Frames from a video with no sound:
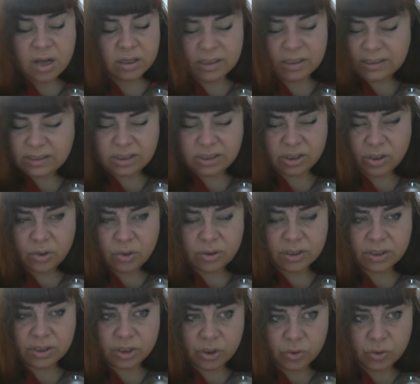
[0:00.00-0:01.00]
This is not
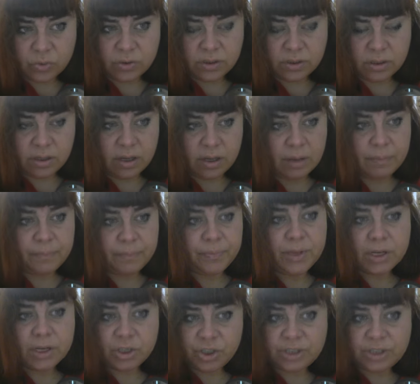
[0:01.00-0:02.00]
excusing him.
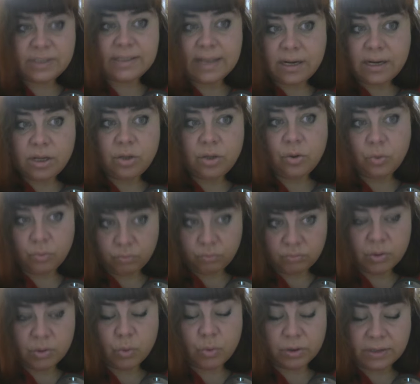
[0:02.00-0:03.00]
Just telling you
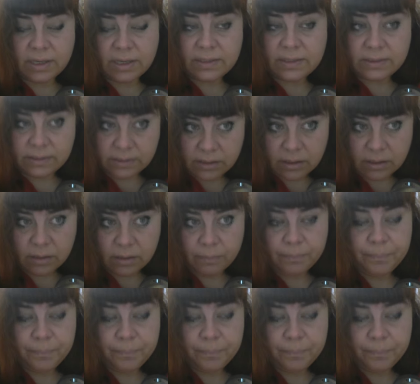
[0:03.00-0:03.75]
what I see.